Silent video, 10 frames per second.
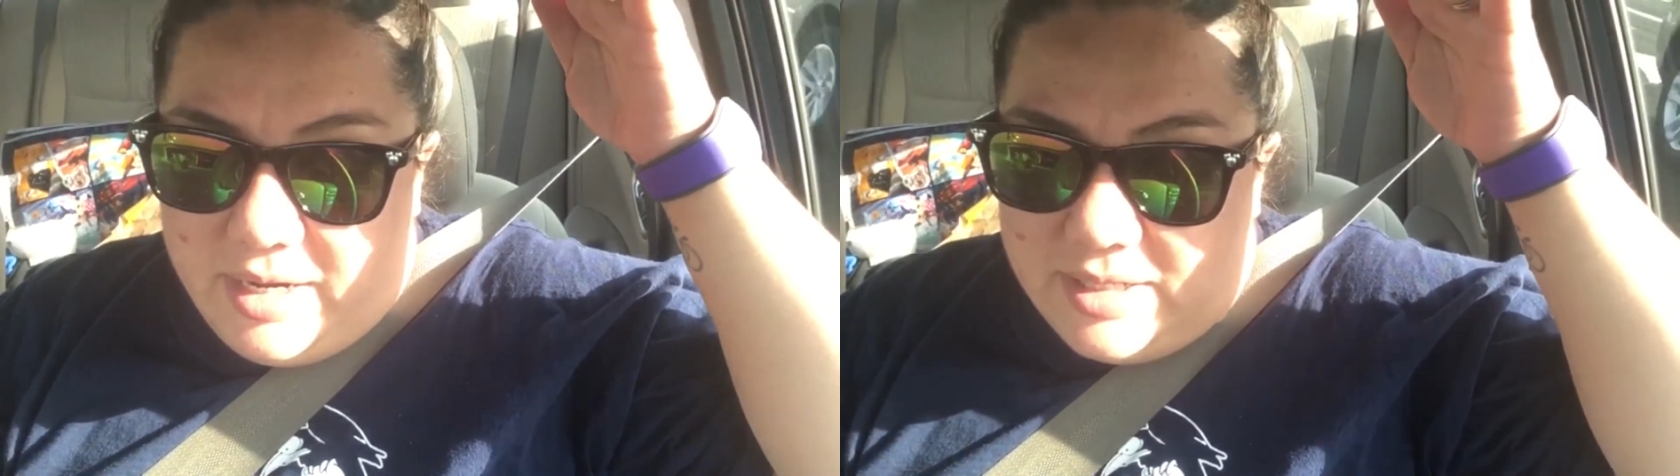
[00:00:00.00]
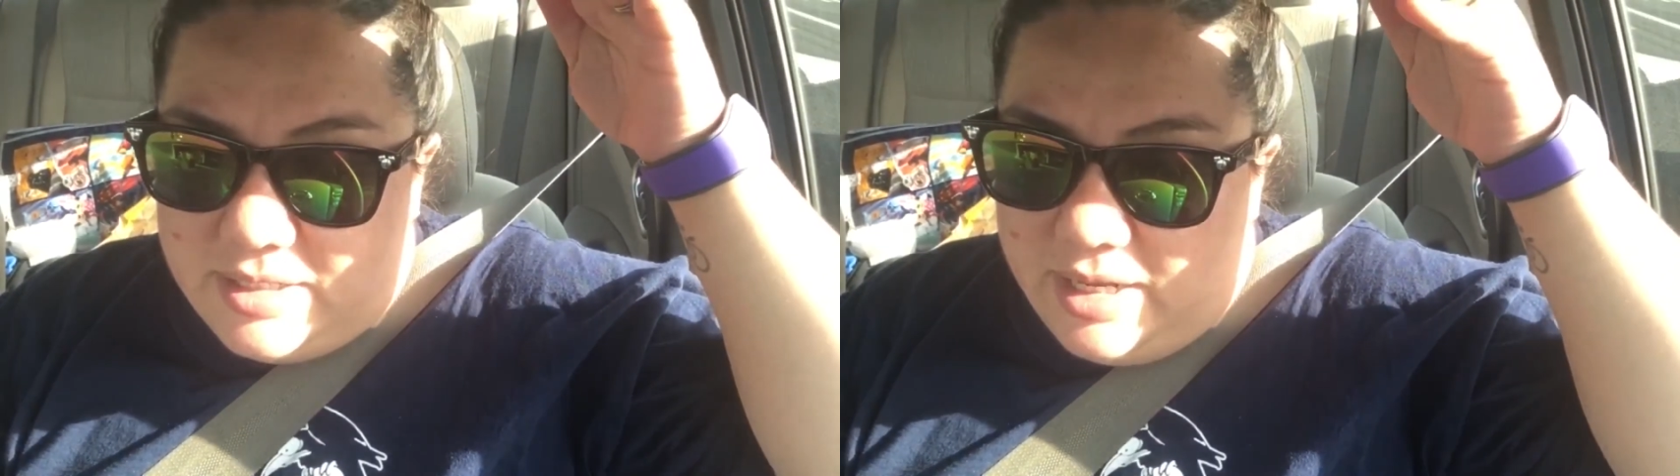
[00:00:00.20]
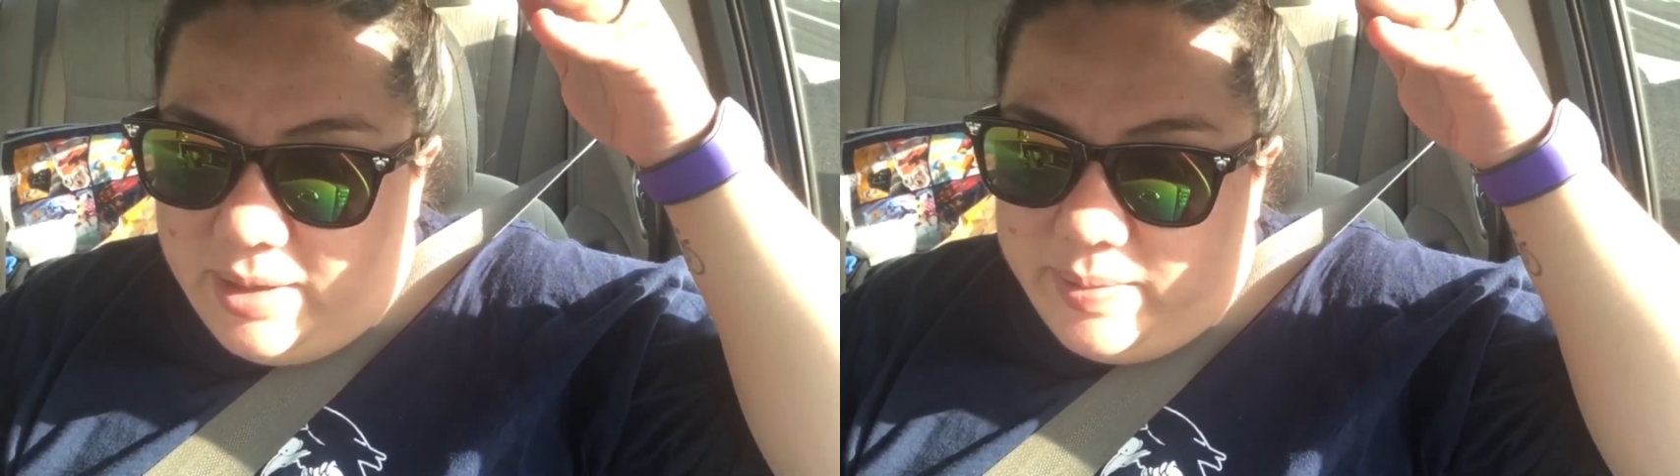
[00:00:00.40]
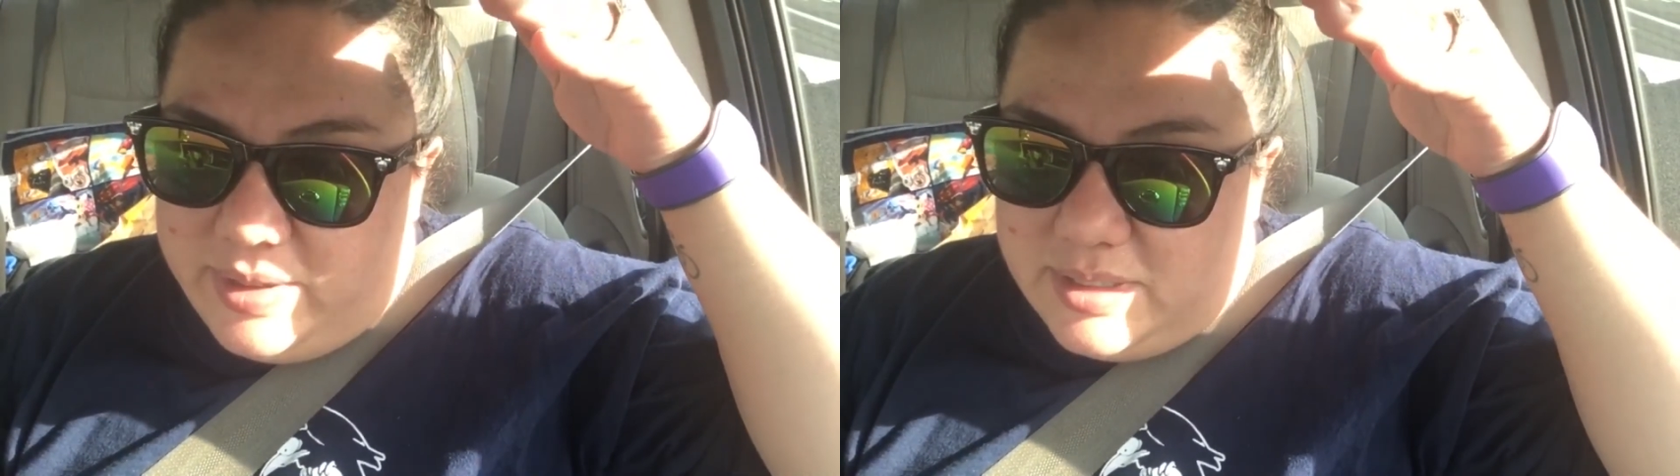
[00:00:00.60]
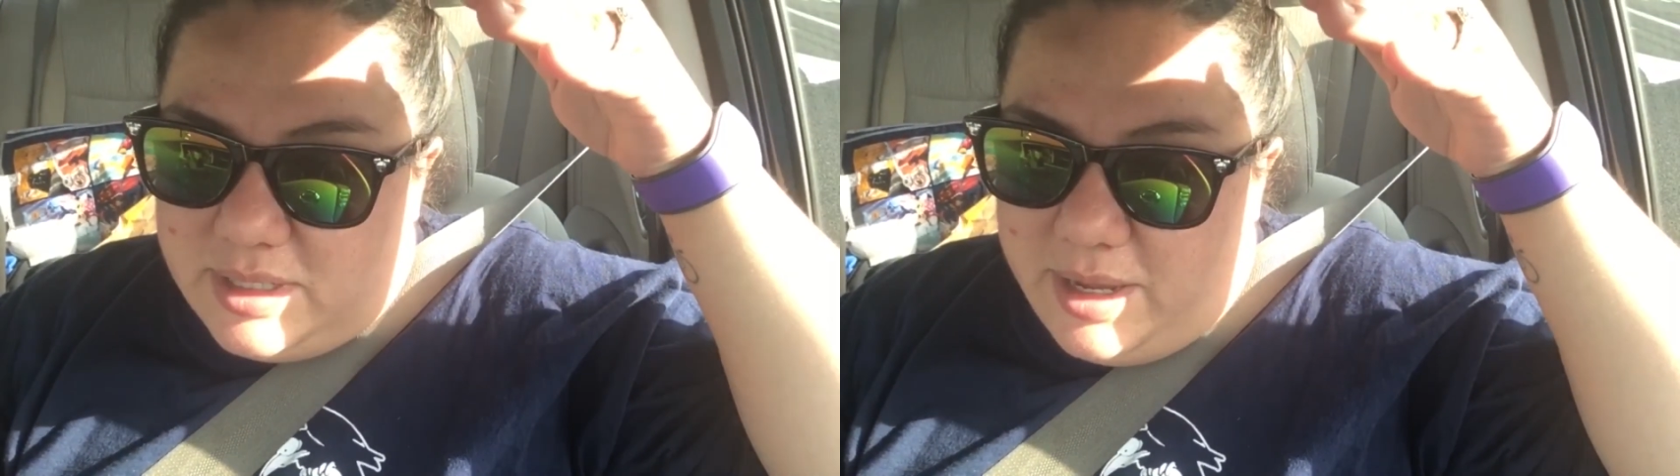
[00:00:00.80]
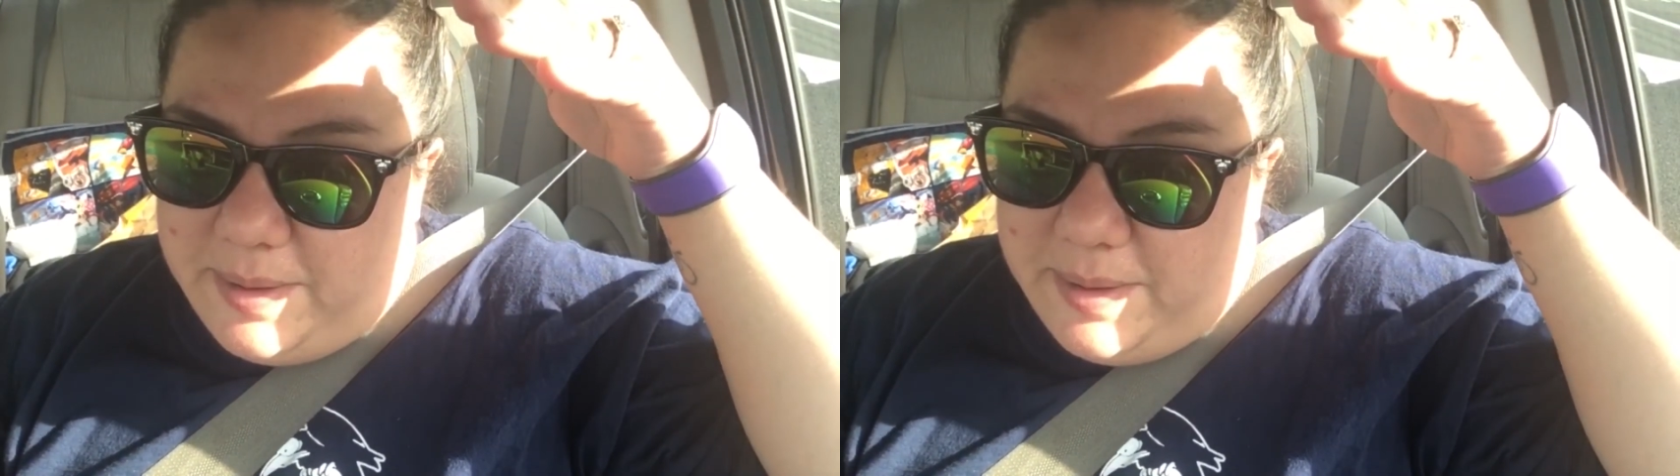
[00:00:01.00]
his name was